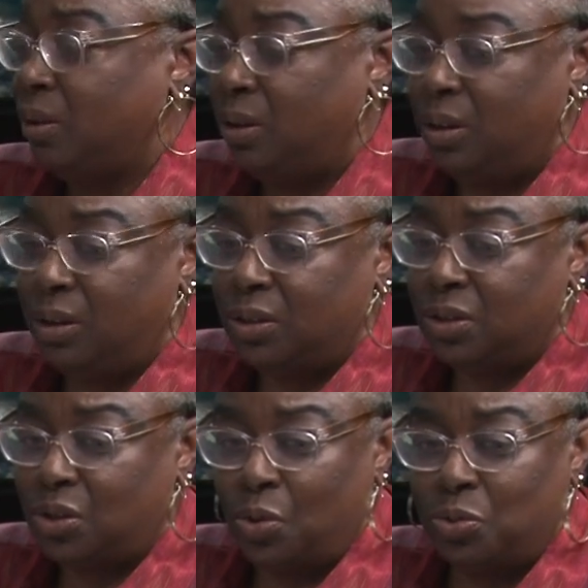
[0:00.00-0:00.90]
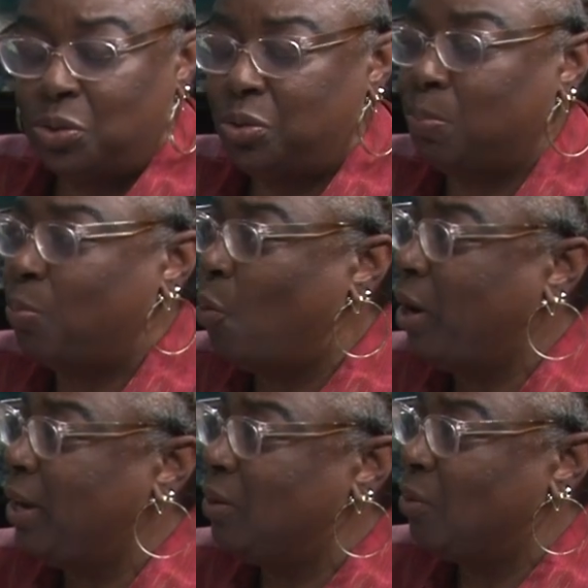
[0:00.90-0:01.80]
And it's so to the
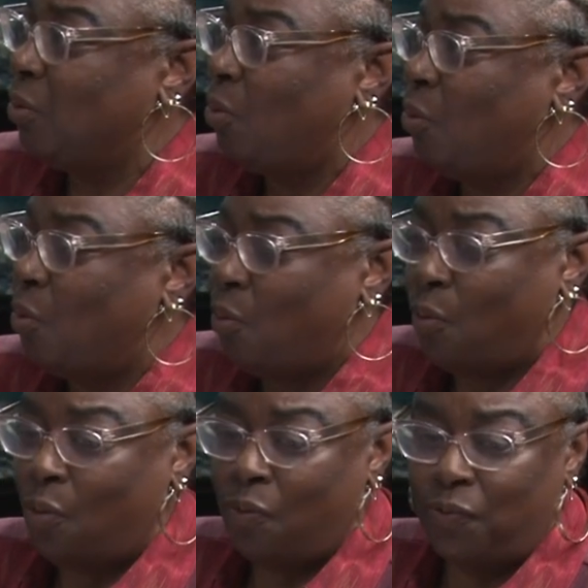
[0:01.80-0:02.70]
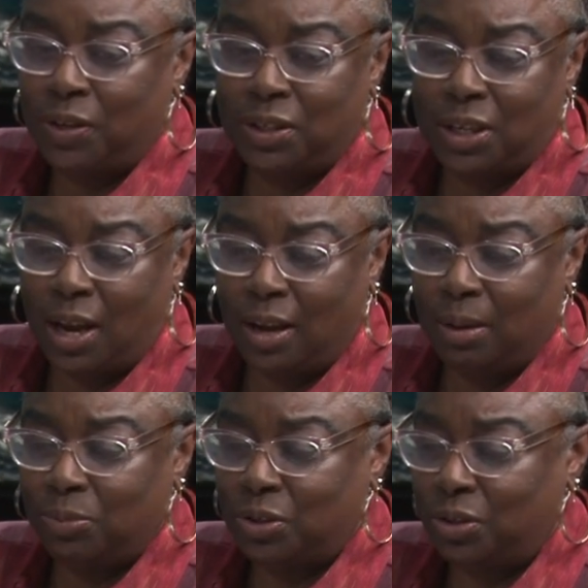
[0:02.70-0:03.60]
point. Mm.
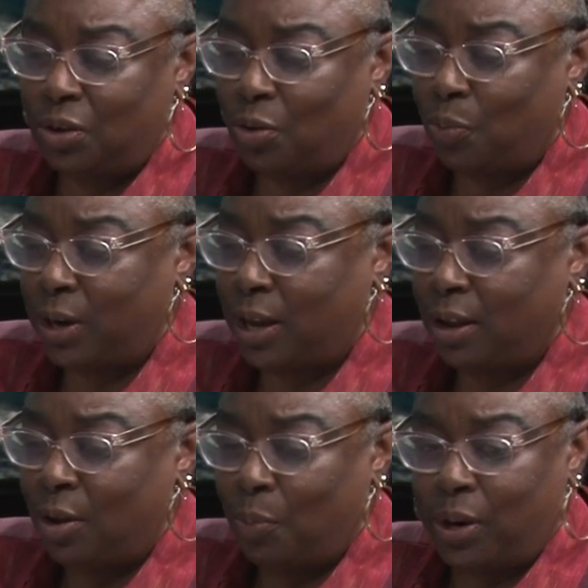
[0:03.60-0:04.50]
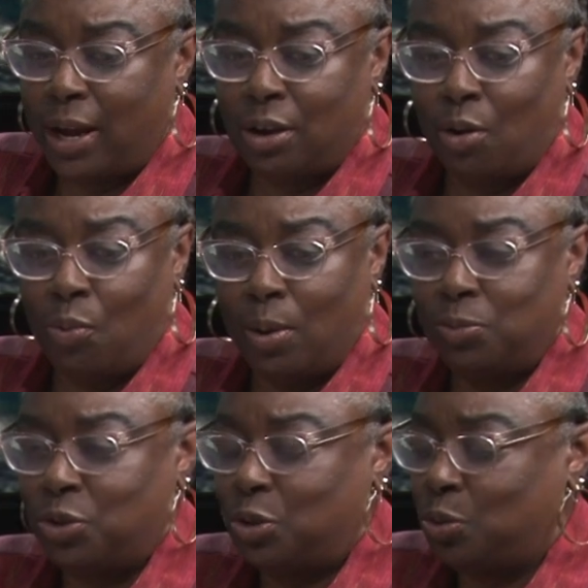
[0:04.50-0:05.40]
Oftentimes, you know, when I when I go
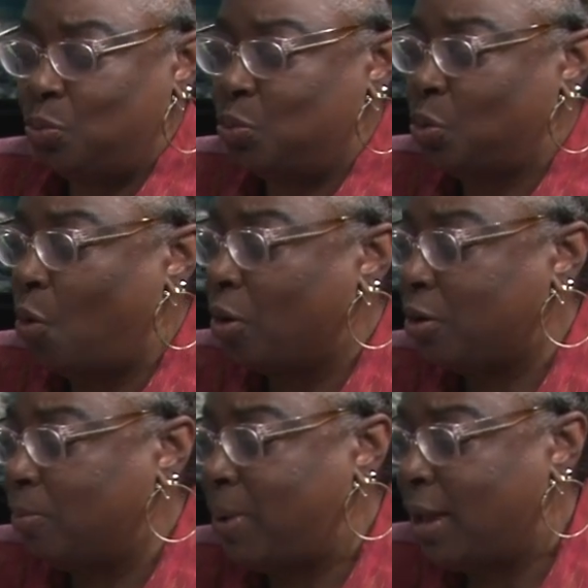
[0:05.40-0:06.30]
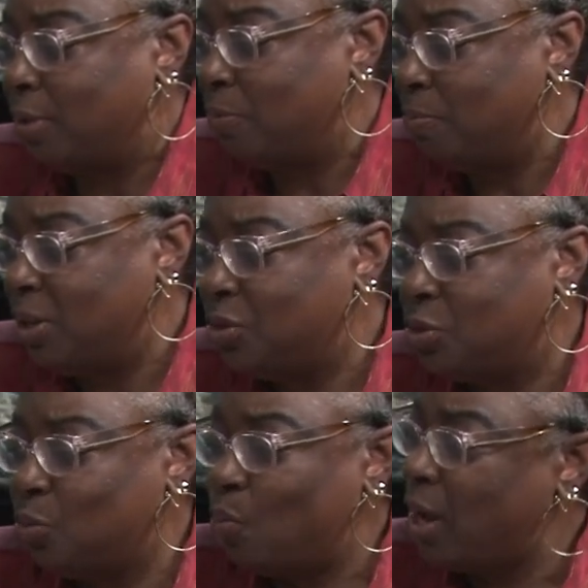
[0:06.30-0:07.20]
up to talk about
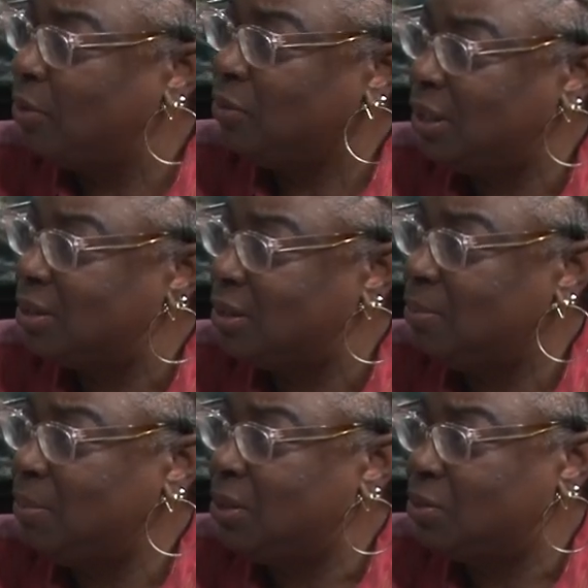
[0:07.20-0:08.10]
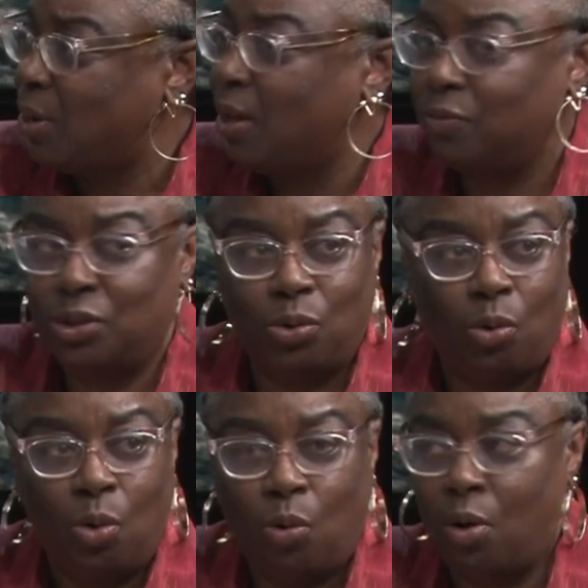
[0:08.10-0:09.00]
mental wellness and mental health to the
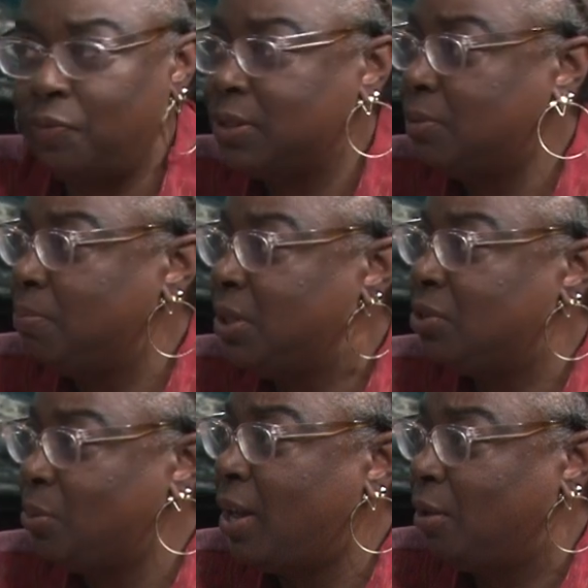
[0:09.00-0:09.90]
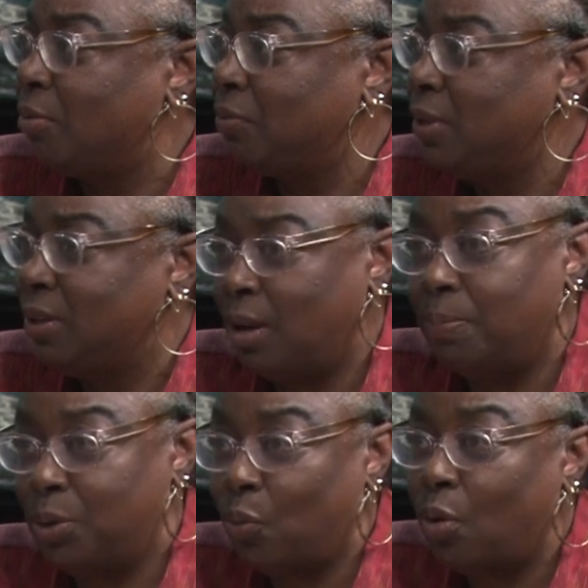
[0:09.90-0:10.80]
Office of Mental Health,
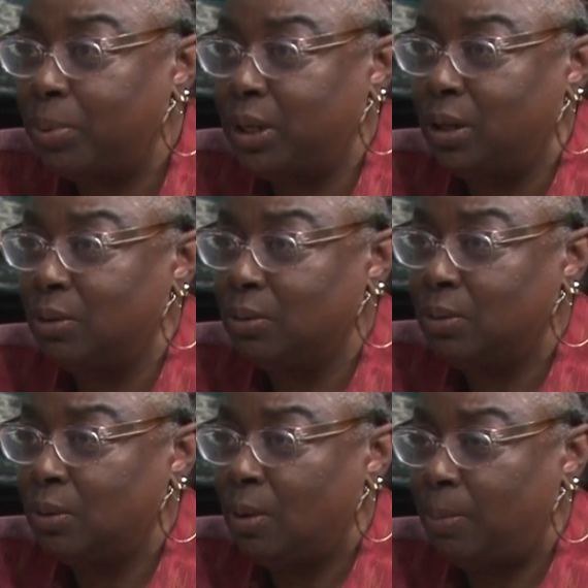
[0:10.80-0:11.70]
up in Albany mm-hmm.